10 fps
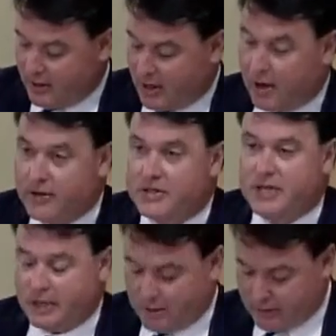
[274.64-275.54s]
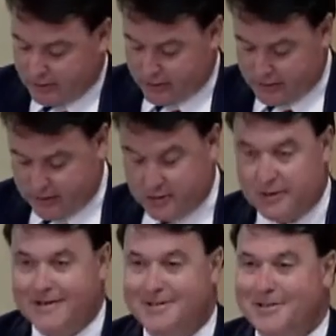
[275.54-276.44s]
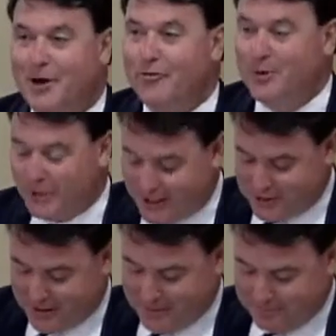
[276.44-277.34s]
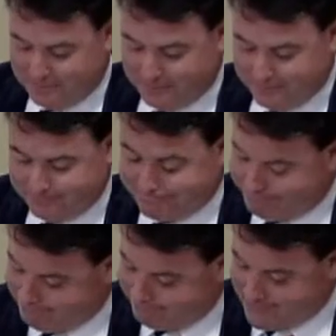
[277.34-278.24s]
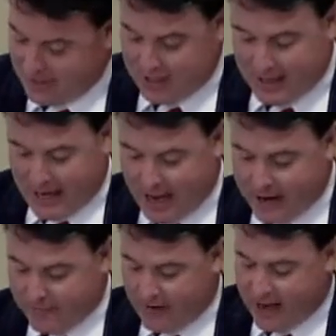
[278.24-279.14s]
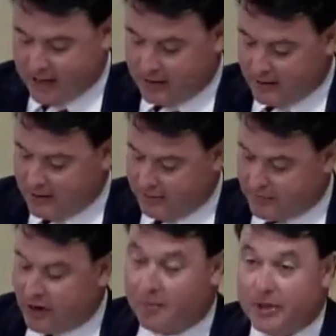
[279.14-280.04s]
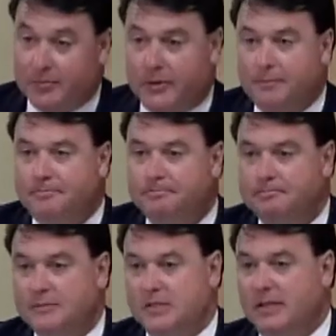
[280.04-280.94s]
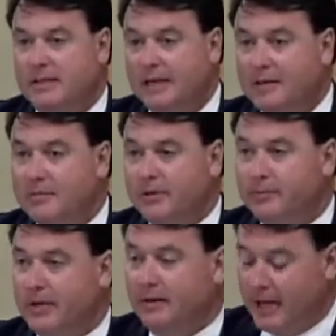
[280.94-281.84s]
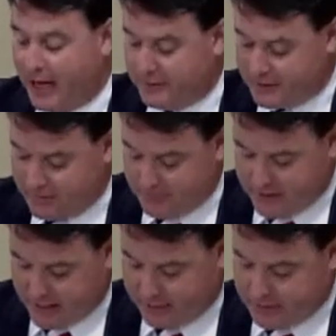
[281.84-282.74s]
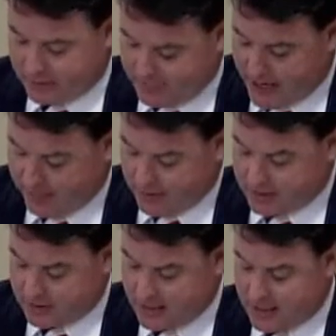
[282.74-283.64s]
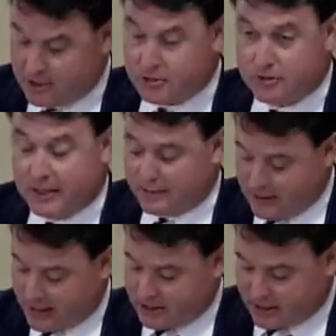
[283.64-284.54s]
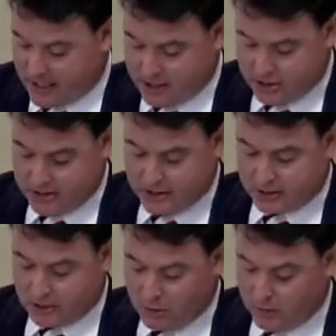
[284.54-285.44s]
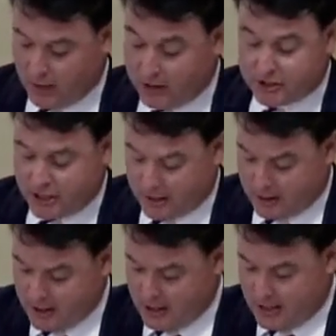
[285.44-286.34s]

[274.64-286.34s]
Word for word: all the stakeholders self-policing? I am fighting for all people so that they can build better lives for themselves and their families. Strengthening education is a goal we all share,